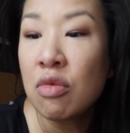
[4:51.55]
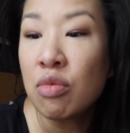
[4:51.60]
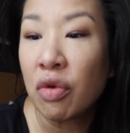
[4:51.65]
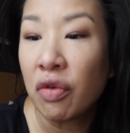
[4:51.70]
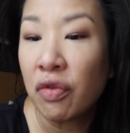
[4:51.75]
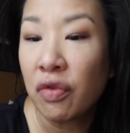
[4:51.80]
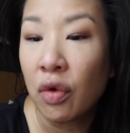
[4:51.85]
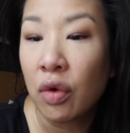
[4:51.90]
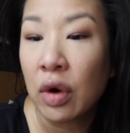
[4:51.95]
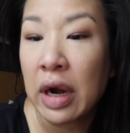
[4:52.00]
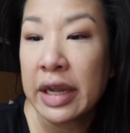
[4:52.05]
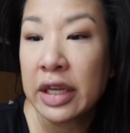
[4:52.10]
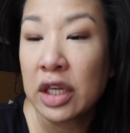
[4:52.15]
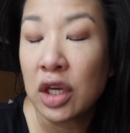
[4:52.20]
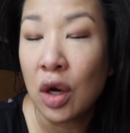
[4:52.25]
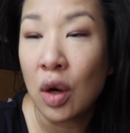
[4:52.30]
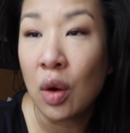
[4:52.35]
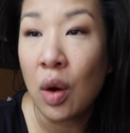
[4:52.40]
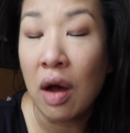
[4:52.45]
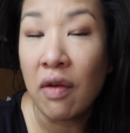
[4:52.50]
before I
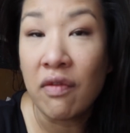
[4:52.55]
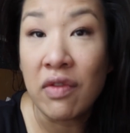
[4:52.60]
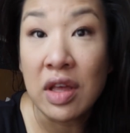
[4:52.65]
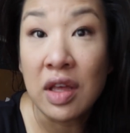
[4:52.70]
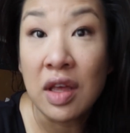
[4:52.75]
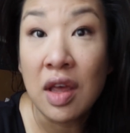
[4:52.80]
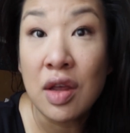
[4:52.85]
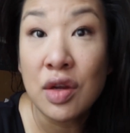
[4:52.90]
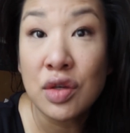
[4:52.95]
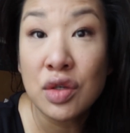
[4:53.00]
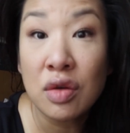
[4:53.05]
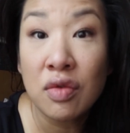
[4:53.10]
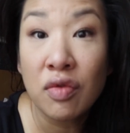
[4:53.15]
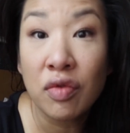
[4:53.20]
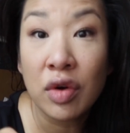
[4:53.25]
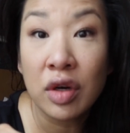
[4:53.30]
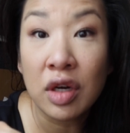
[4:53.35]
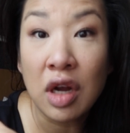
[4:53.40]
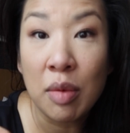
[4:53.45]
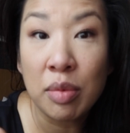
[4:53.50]
go on vacation
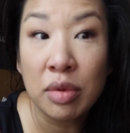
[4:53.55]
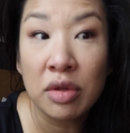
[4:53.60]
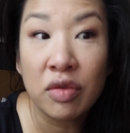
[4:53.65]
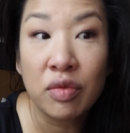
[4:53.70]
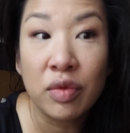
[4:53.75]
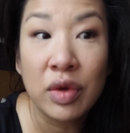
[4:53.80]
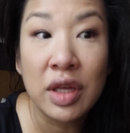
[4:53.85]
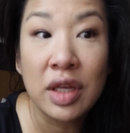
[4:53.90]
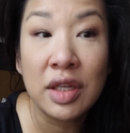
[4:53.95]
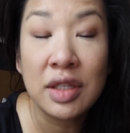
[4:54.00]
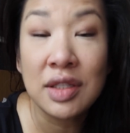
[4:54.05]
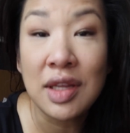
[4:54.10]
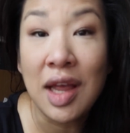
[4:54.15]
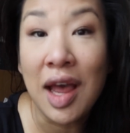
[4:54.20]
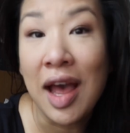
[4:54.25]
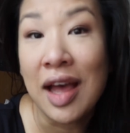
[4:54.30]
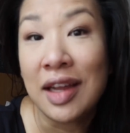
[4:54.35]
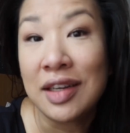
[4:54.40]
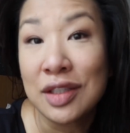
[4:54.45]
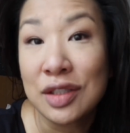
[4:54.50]
for a couple of weeks,
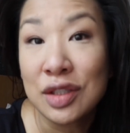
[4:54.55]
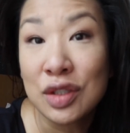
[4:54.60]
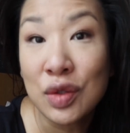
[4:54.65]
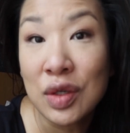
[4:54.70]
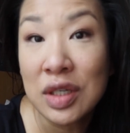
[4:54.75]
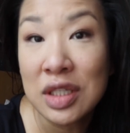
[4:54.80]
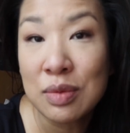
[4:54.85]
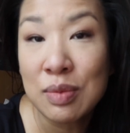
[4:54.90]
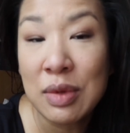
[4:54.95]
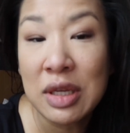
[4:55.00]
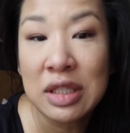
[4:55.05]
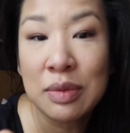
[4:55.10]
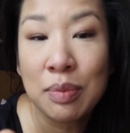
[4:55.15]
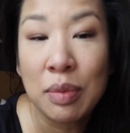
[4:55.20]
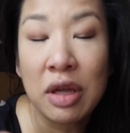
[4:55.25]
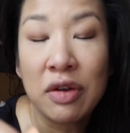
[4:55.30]
and it's Christmas.